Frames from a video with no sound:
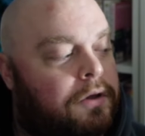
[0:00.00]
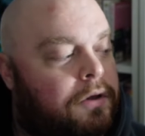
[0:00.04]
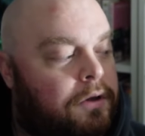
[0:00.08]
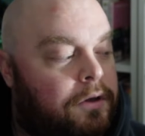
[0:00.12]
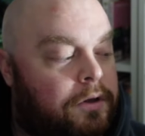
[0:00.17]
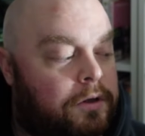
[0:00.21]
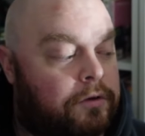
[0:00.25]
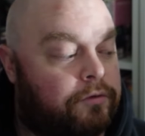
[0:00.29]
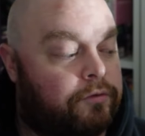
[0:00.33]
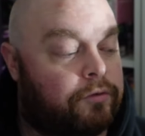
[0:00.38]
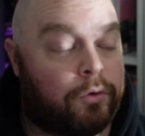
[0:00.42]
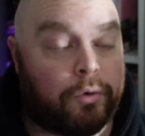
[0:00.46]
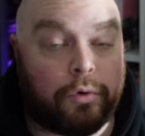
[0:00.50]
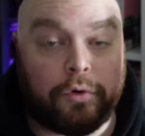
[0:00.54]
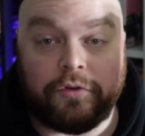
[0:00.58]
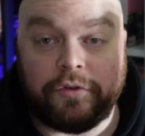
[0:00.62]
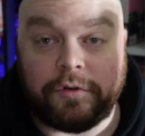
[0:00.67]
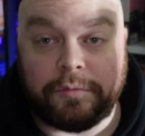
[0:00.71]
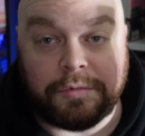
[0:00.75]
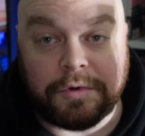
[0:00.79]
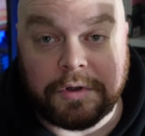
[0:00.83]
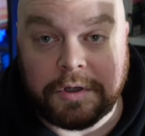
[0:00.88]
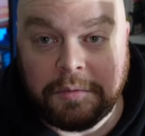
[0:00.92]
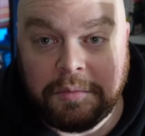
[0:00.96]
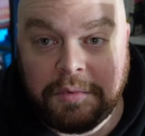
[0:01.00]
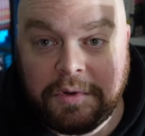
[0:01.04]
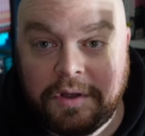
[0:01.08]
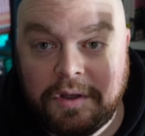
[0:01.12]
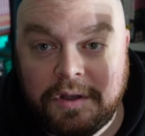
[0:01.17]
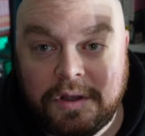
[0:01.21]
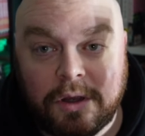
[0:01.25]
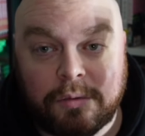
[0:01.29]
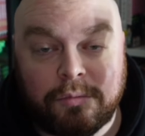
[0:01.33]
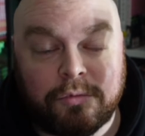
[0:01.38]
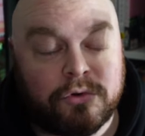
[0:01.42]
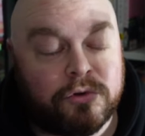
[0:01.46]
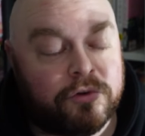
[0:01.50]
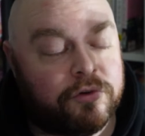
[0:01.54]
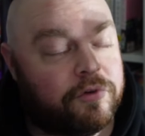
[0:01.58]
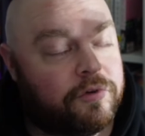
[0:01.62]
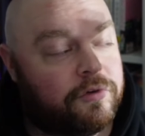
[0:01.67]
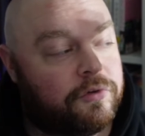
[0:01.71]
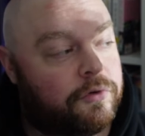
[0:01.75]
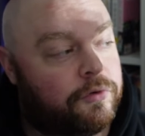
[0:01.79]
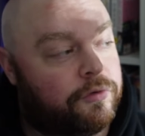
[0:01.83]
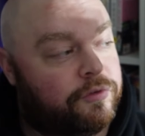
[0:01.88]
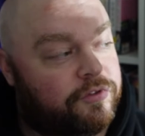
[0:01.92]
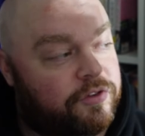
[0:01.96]
Of course I'm a
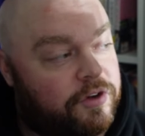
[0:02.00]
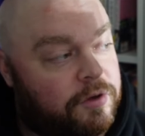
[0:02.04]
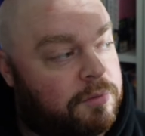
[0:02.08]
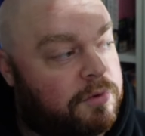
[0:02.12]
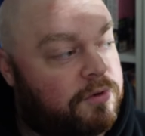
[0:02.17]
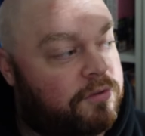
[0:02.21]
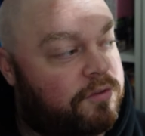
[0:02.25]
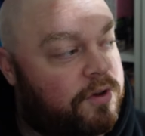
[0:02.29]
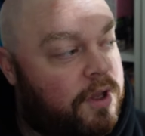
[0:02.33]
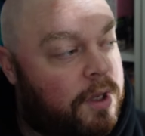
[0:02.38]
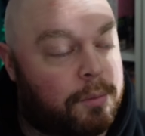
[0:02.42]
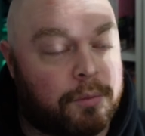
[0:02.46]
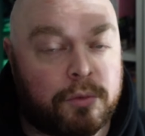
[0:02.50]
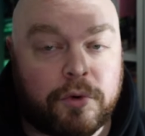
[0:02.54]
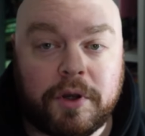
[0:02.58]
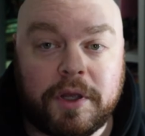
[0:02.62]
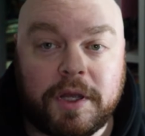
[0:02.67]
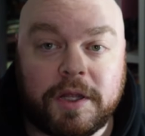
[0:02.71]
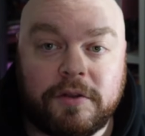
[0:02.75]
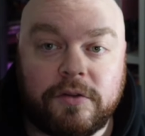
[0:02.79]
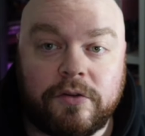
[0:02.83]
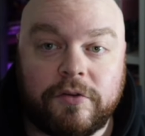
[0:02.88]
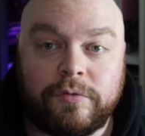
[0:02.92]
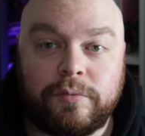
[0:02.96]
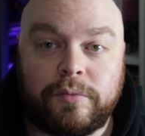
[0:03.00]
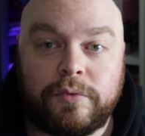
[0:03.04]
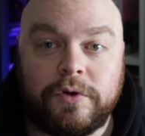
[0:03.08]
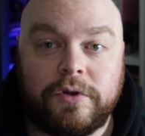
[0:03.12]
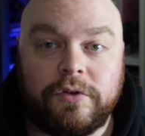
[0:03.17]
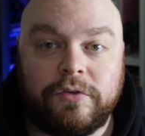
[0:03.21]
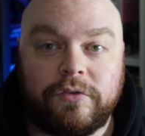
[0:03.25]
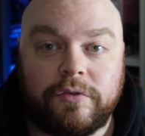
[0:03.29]
Oshimi fanboy at this point,